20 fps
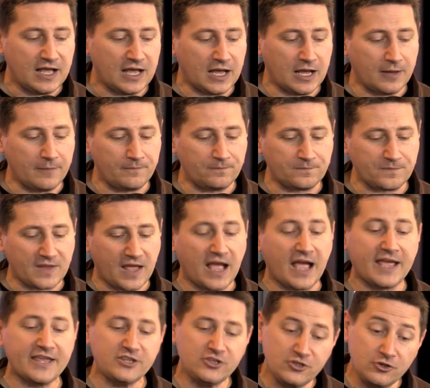Um,
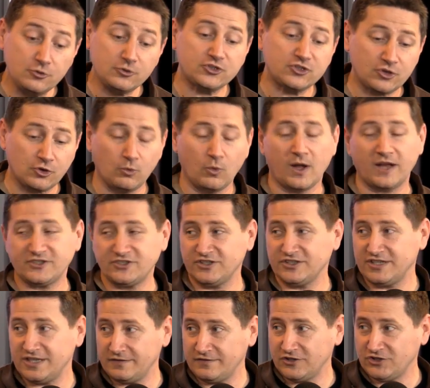I used to watch
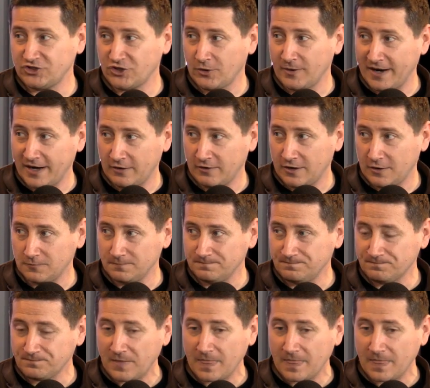the TV show Arrow,